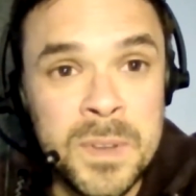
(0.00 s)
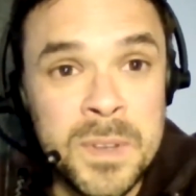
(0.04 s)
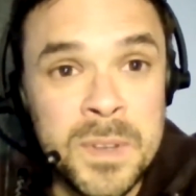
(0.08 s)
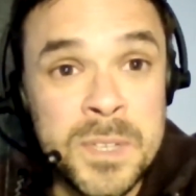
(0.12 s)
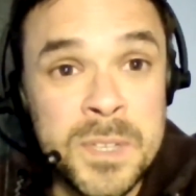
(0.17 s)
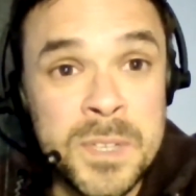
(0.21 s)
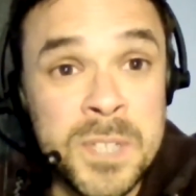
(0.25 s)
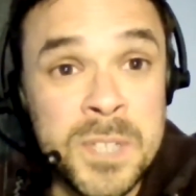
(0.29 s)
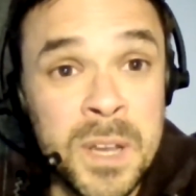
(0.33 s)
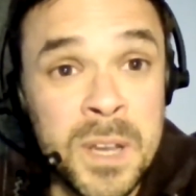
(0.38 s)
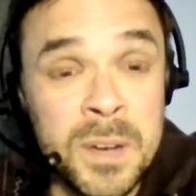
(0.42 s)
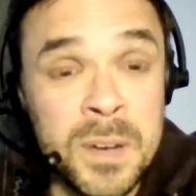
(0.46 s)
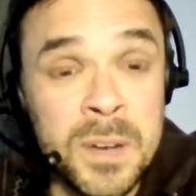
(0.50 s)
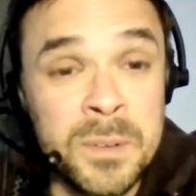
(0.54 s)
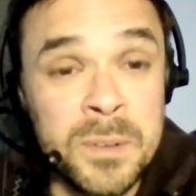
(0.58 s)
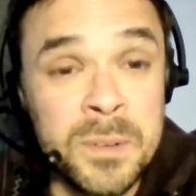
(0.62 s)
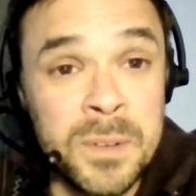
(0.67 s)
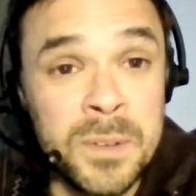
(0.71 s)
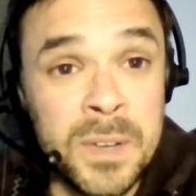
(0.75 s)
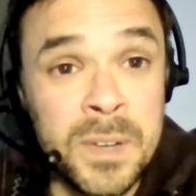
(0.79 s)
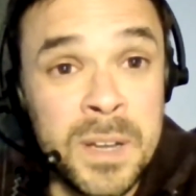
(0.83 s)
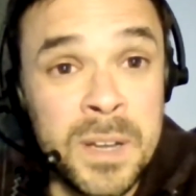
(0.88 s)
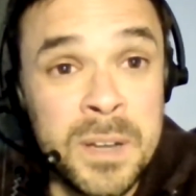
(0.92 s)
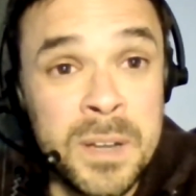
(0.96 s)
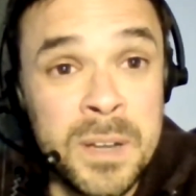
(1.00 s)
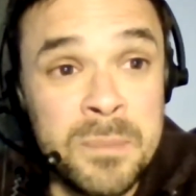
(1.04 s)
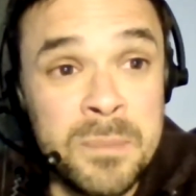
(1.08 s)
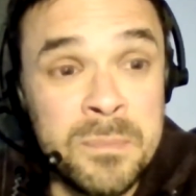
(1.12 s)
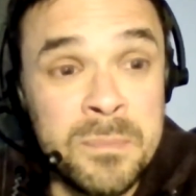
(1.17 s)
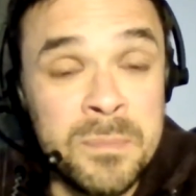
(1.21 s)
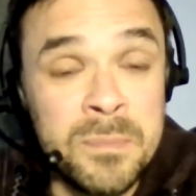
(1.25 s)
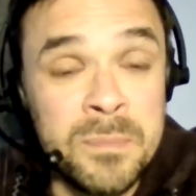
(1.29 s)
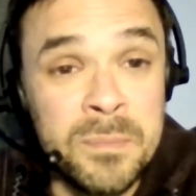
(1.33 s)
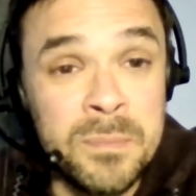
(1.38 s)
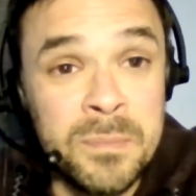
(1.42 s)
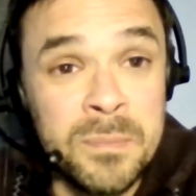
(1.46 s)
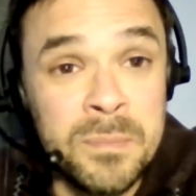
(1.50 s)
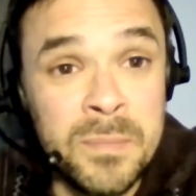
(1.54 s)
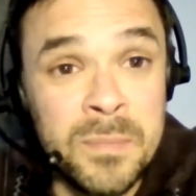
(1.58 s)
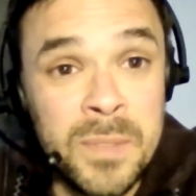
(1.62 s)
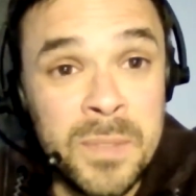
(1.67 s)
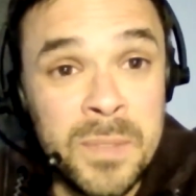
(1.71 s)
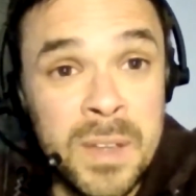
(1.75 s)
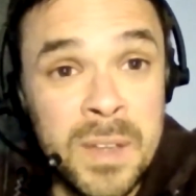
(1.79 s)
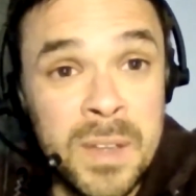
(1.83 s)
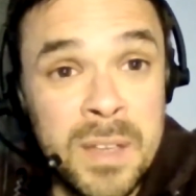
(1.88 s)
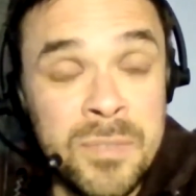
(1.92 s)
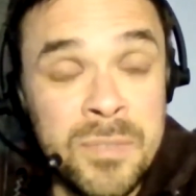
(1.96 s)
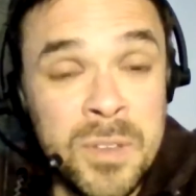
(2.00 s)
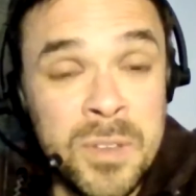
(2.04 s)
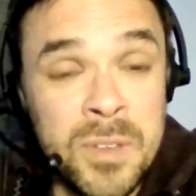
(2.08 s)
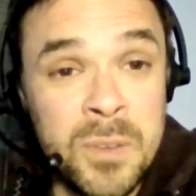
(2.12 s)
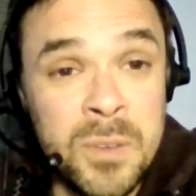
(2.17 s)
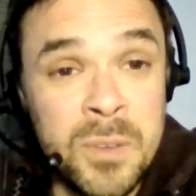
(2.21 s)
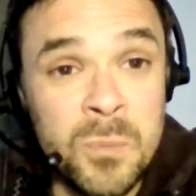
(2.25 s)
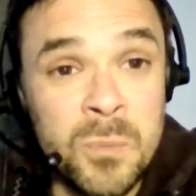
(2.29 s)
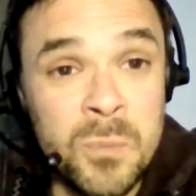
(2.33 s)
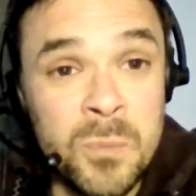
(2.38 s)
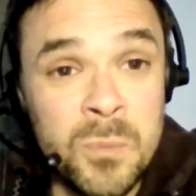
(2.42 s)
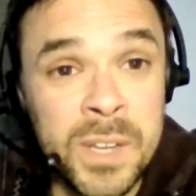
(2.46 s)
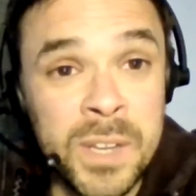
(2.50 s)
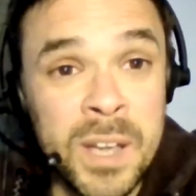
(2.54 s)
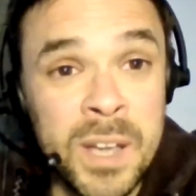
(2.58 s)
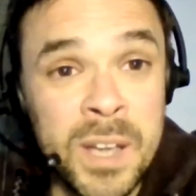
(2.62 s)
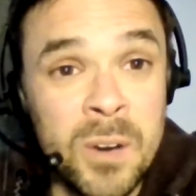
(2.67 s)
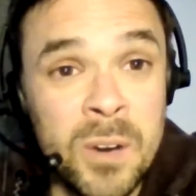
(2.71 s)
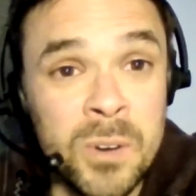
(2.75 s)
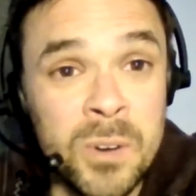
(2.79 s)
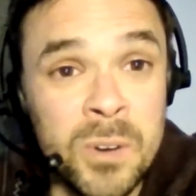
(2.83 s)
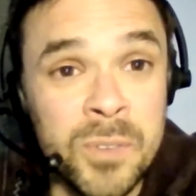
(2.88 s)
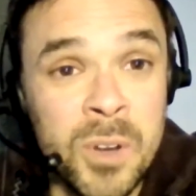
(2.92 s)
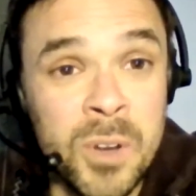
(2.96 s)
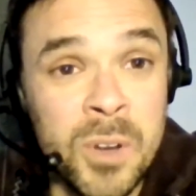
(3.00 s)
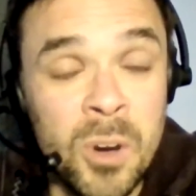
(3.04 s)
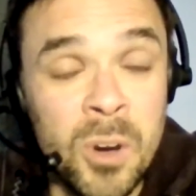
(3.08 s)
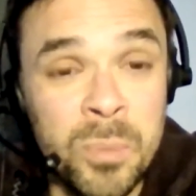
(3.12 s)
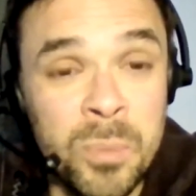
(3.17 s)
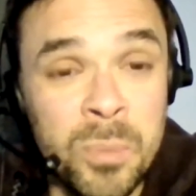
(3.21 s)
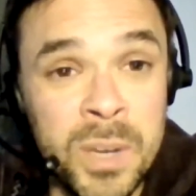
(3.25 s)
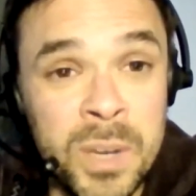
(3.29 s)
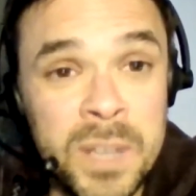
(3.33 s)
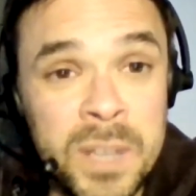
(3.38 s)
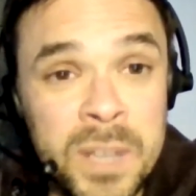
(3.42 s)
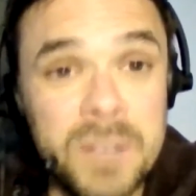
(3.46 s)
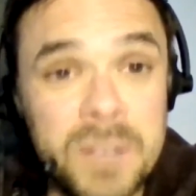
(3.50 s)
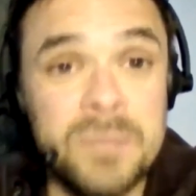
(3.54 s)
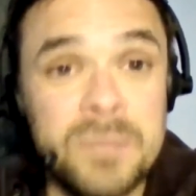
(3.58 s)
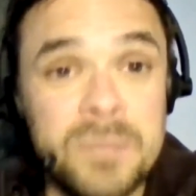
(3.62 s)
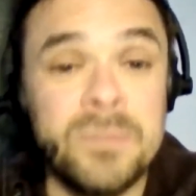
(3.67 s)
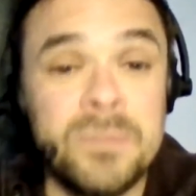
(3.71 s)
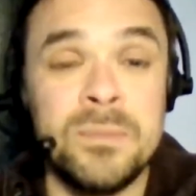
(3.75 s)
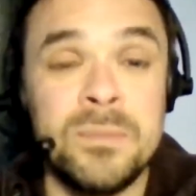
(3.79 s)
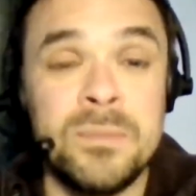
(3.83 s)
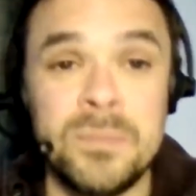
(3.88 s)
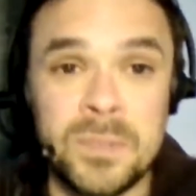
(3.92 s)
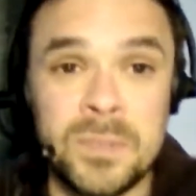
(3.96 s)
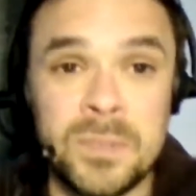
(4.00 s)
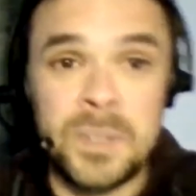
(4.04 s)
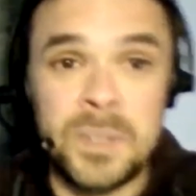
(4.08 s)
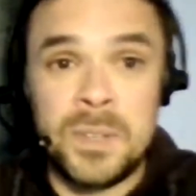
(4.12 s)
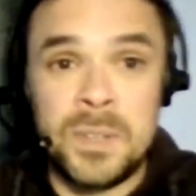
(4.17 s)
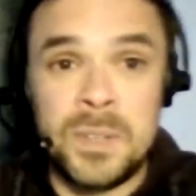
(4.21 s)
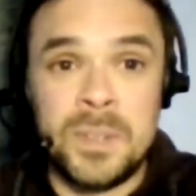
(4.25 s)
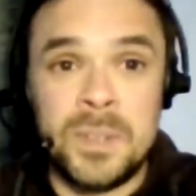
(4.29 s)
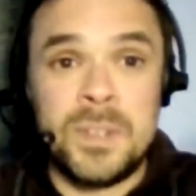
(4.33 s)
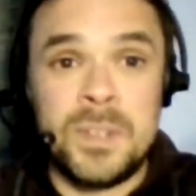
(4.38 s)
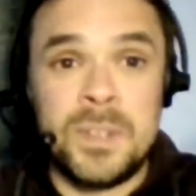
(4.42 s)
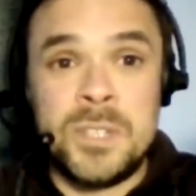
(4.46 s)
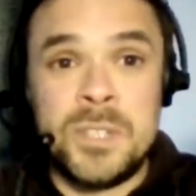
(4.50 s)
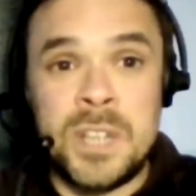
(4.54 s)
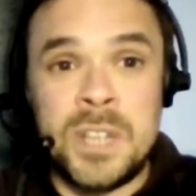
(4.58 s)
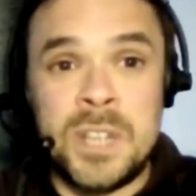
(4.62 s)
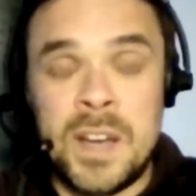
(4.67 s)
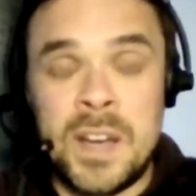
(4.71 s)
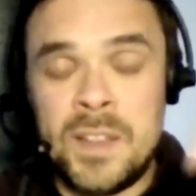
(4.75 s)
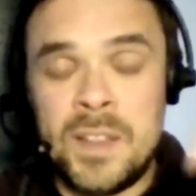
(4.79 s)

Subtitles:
So if you want to get hold of a copy, check out the